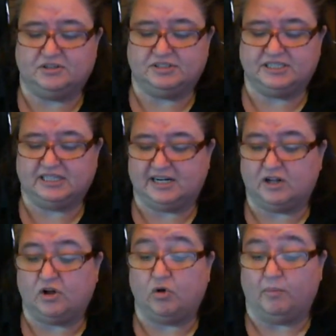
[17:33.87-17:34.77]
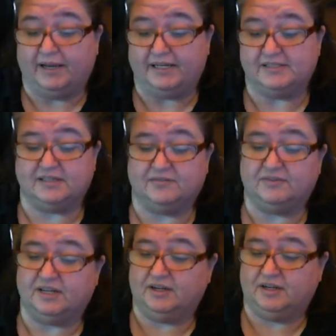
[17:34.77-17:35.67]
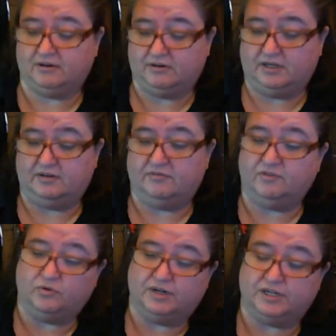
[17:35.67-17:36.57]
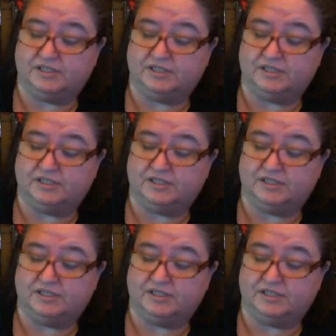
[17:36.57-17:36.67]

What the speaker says: don't see a lot of coal mining stuff down here in Florida.